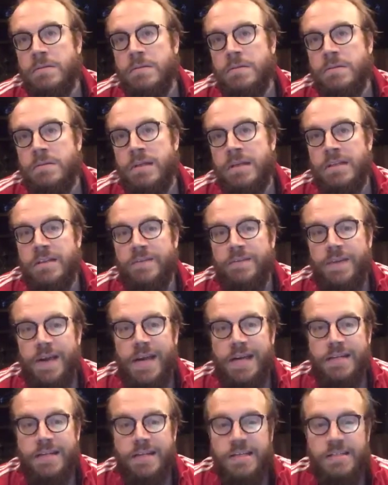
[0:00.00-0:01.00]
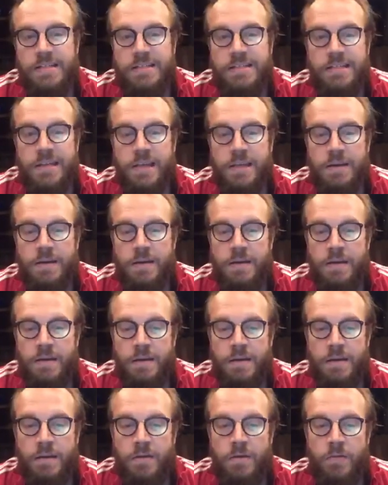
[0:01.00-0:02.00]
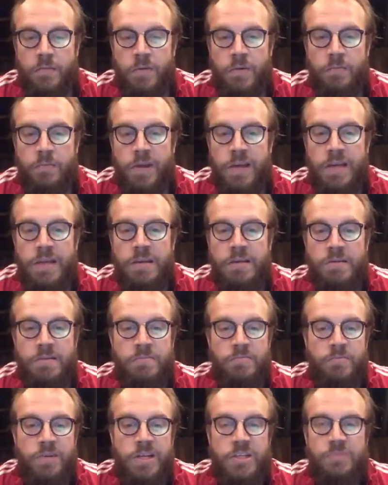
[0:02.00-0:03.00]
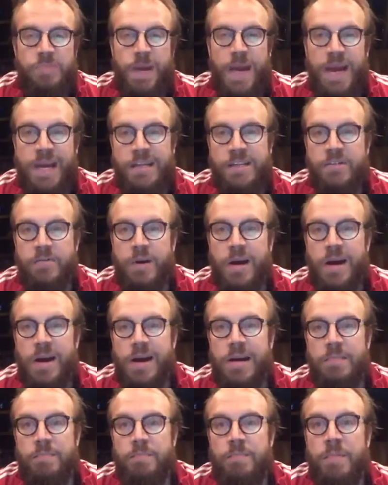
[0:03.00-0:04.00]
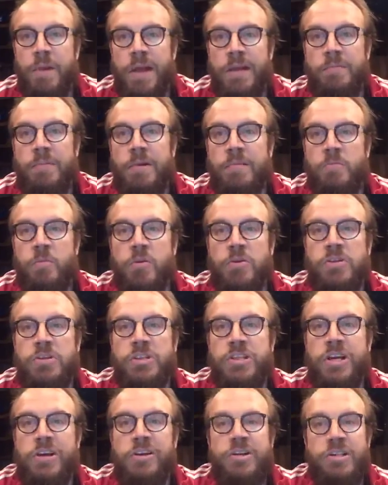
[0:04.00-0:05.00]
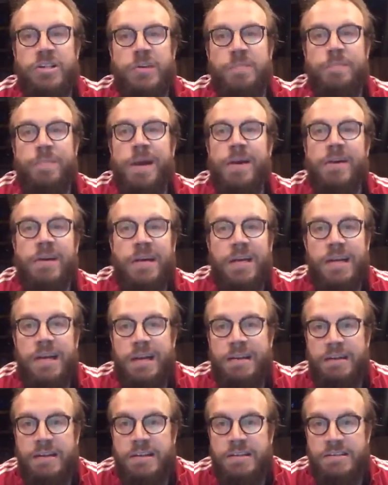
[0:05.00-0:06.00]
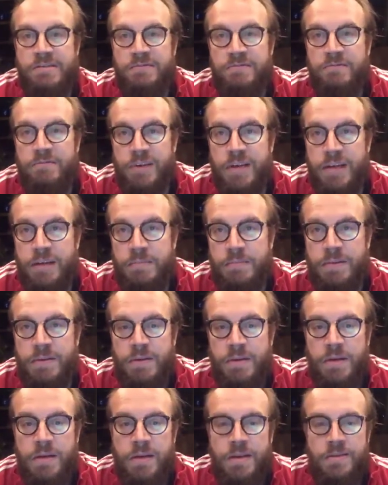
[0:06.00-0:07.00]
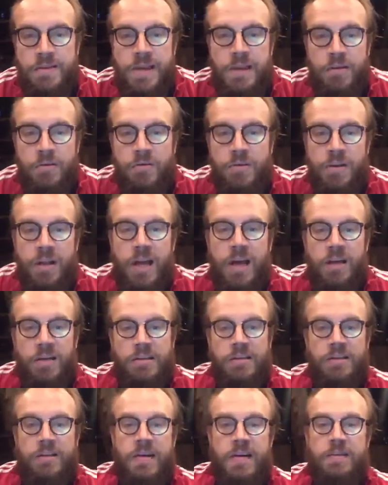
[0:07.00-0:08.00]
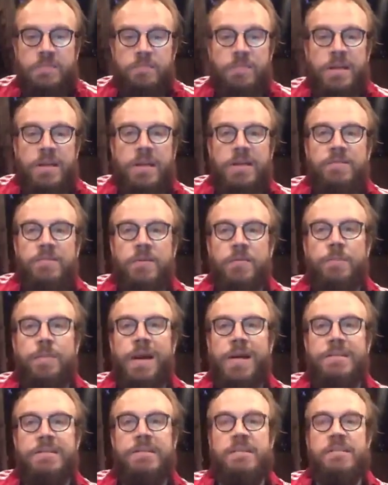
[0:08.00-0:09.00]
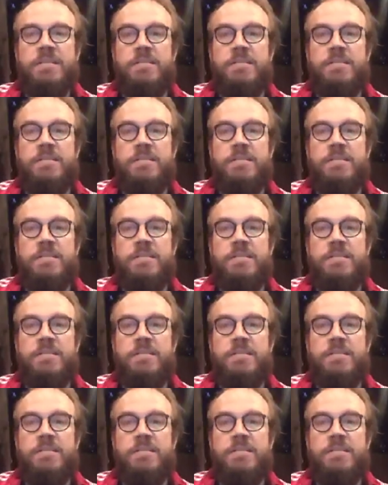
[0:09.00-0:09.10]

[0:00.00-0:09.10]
The fact is that when we reach back to our most cherished American ideas of freedom, they don't belong to medieval peasants